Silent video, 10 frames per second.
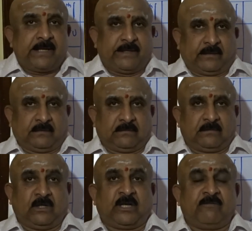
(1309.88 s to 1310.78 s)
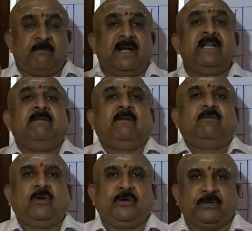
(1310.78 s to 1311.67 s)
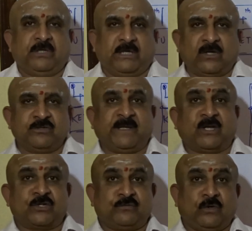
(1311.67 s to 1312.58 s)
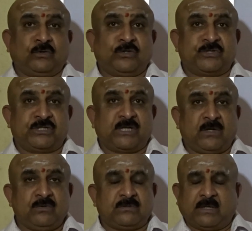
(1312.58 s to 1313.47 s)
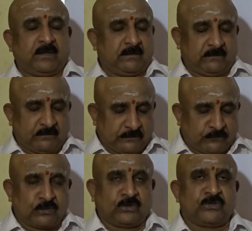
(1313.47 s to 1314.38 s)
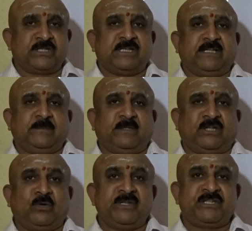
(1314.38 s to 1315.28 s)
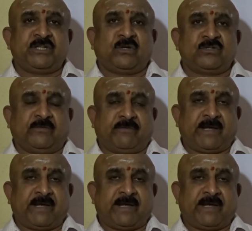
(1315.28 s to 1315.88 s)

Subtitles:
And lot of money will flow into that house because fourth house is nothing but the domestic house,